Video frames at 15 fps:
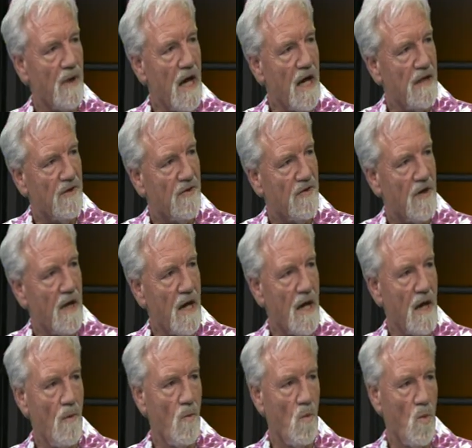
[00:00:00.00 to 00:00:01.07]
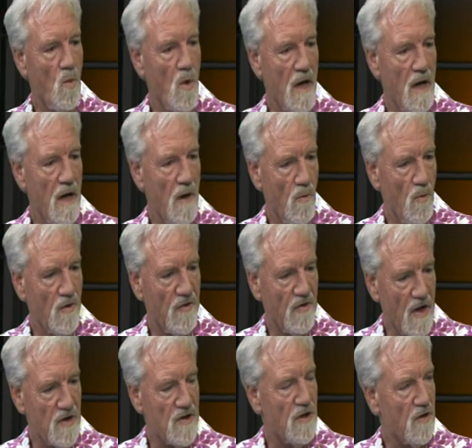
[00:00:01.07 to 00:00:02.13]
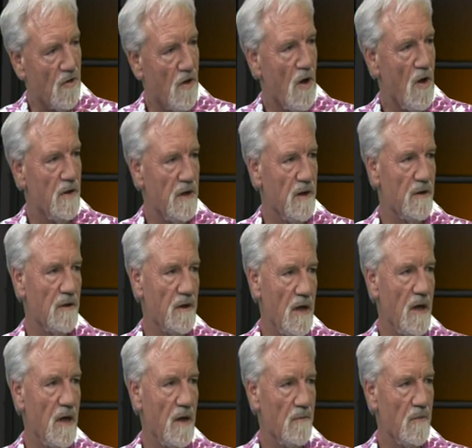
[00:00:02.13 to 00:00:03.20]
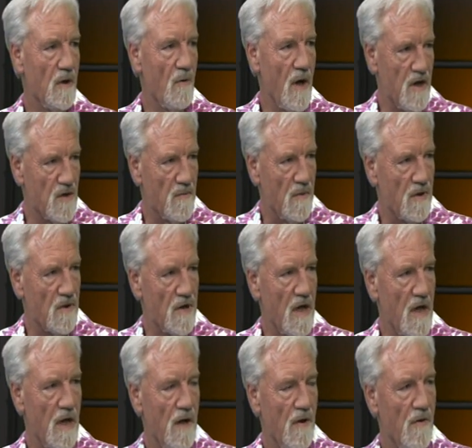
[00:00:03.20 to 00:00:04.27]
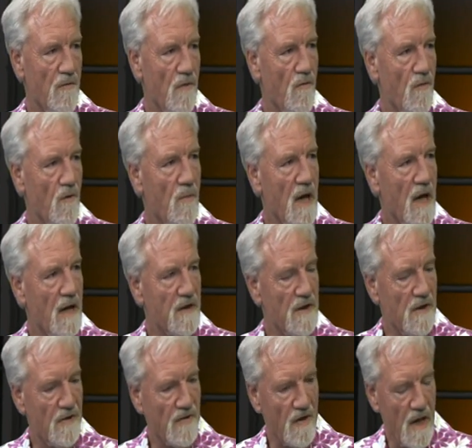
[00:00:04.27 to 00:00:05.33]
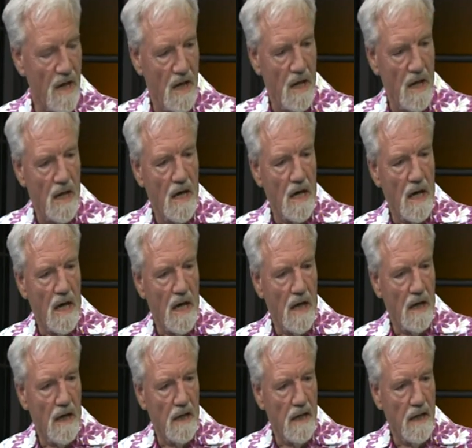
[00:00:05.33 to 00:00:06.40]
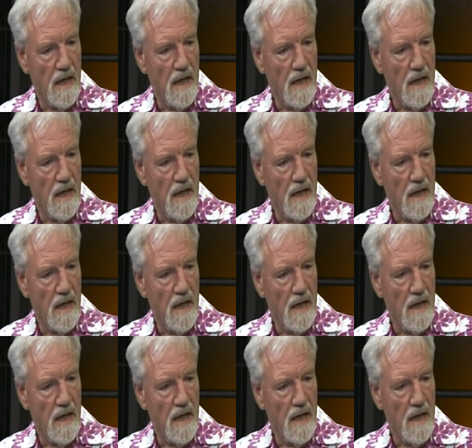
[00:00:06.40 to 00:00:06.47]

place um, uh, with such a draconian uh, arrangement uh, for, for parties. Uh,